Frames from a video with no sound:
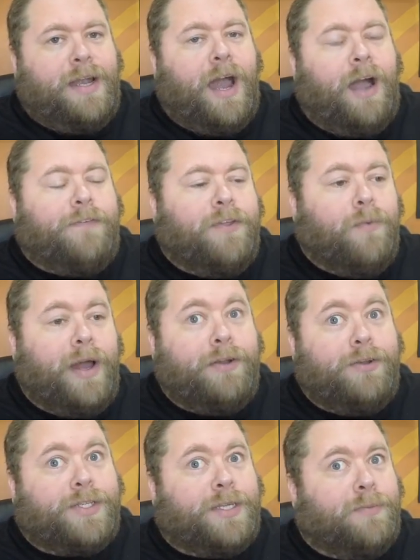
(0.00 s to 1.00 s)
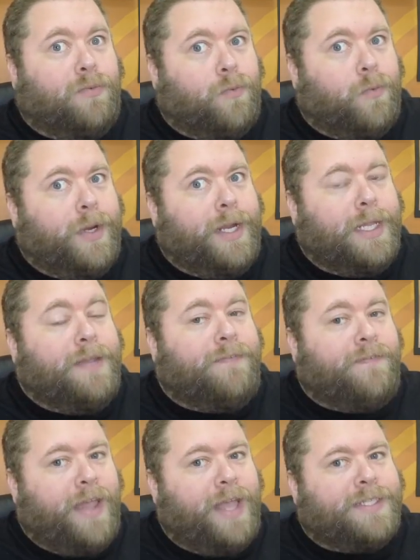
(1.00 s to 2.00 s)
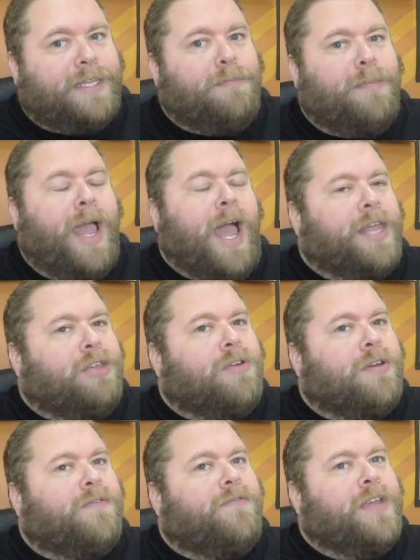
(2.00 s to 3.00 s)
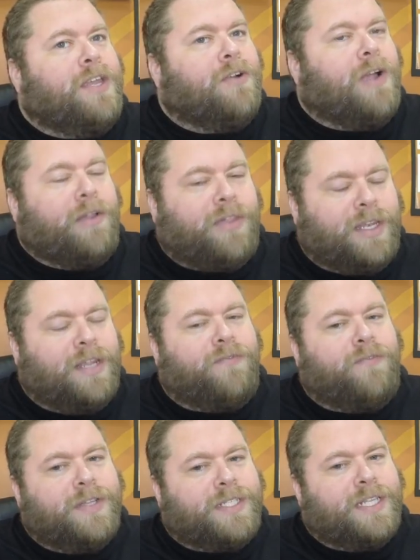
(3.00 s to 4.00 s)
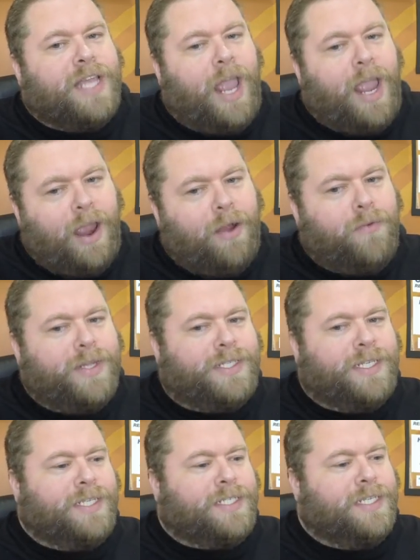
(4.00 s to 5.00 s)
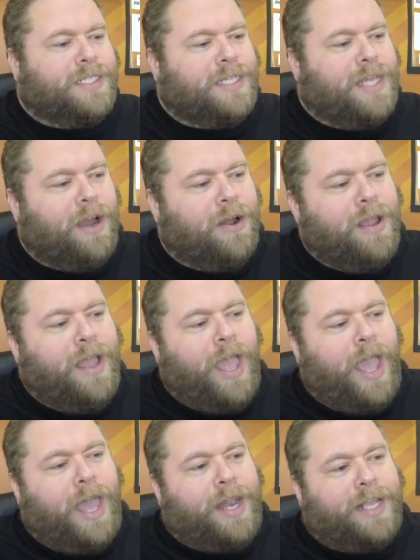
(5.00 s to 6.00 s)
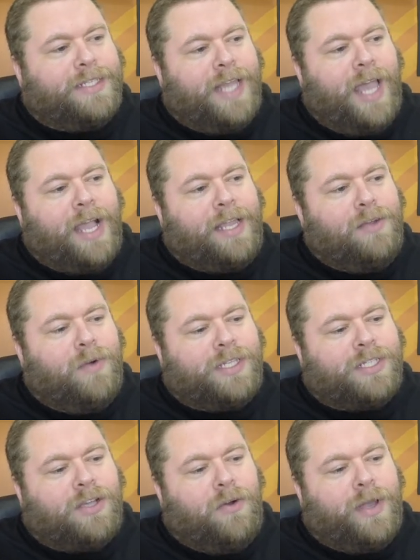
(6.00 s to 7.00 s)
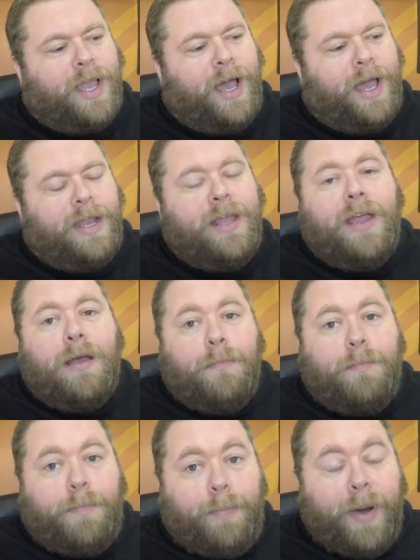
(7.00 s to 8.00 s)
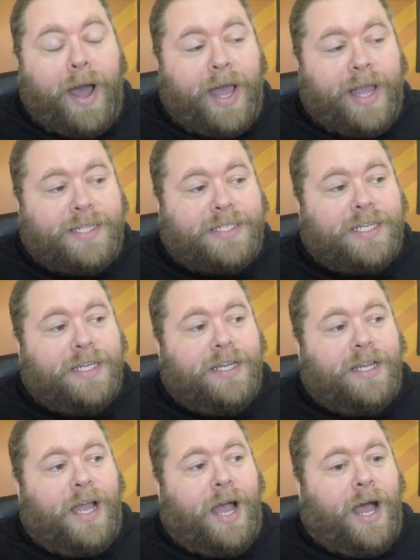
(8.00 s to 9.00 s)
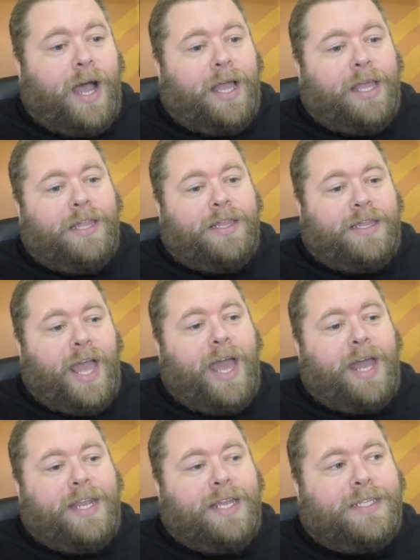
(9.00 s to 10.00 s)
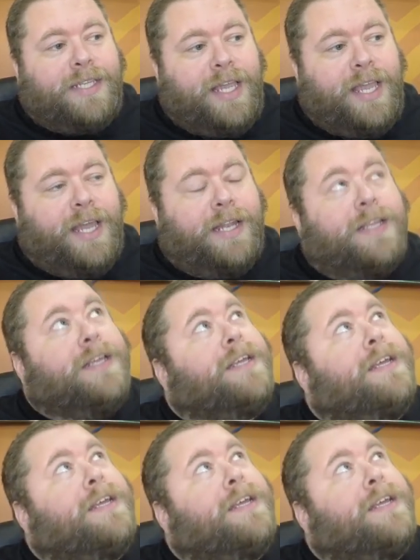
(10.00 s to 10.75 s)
Now, if you want to do some really fancy math, you could figure out the difference in the air resistance there and exactly what's going on. But that is it.